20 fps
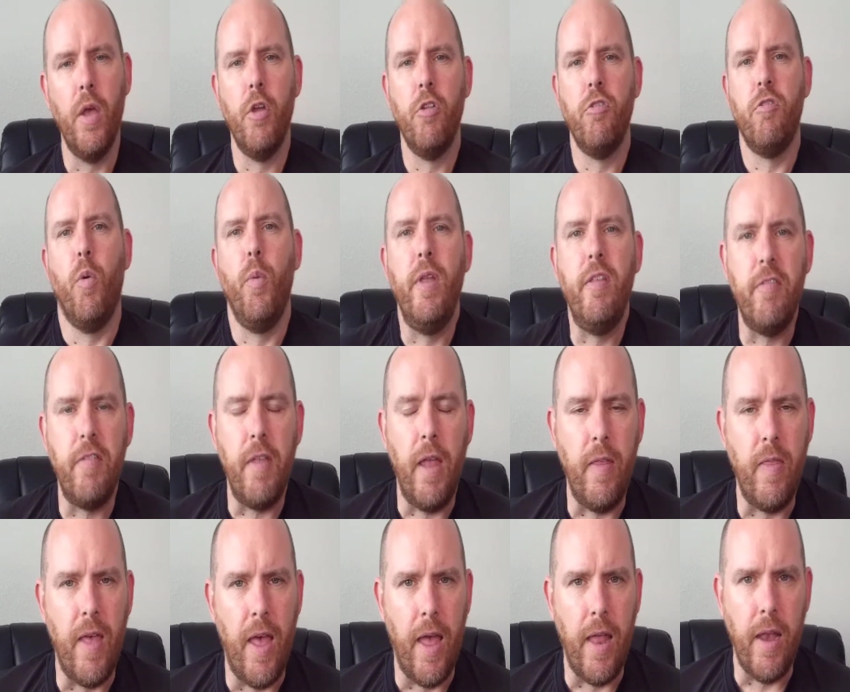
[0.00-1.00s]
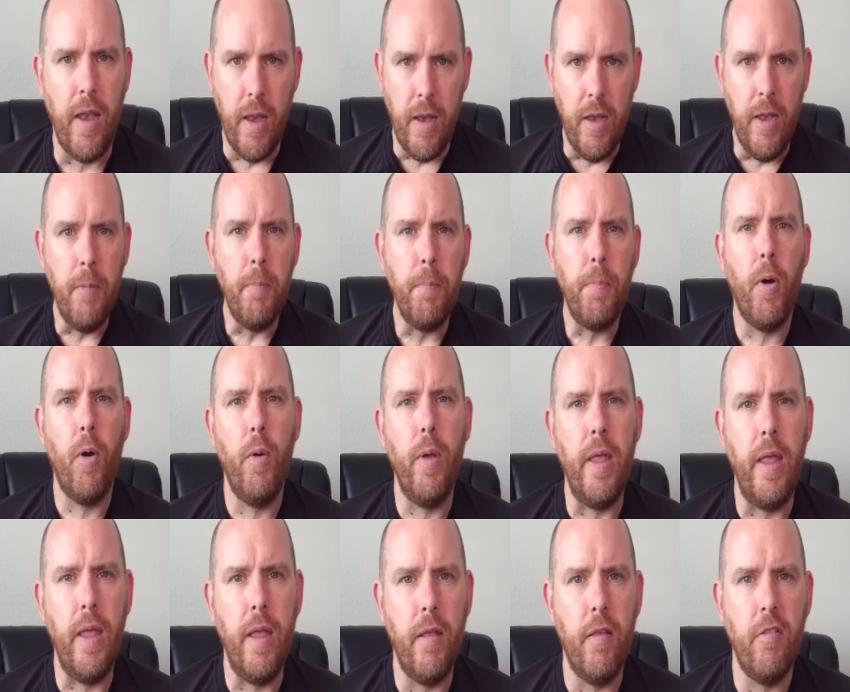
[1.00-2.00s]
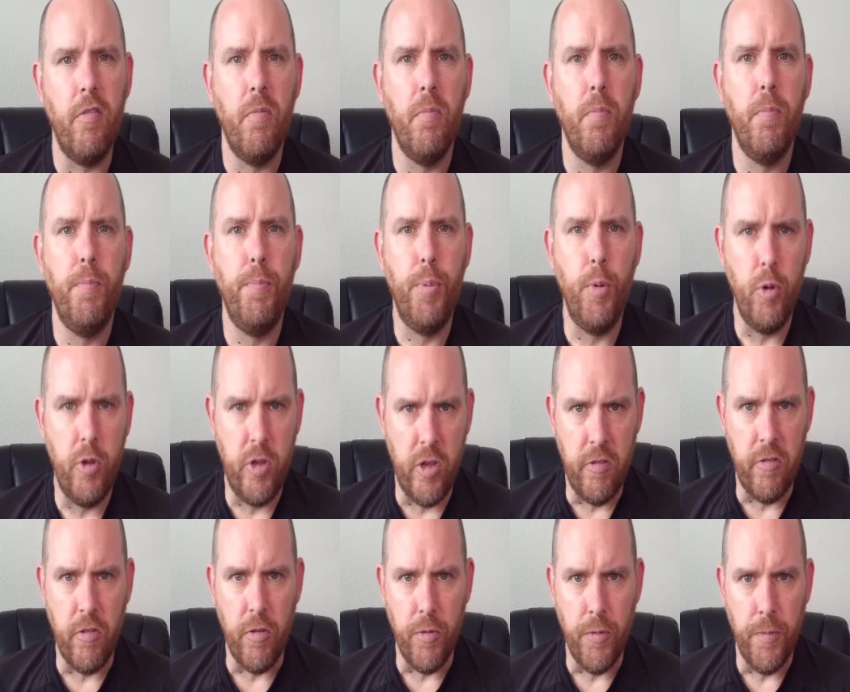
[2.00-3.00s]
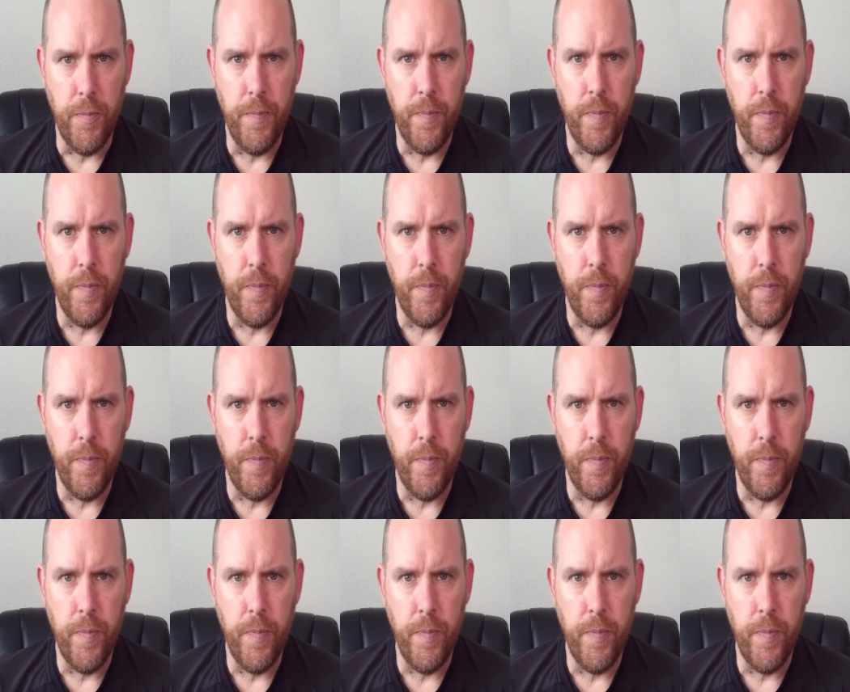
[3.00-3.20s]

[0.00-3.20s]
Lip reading: So we say that Ninpo is bujitsu.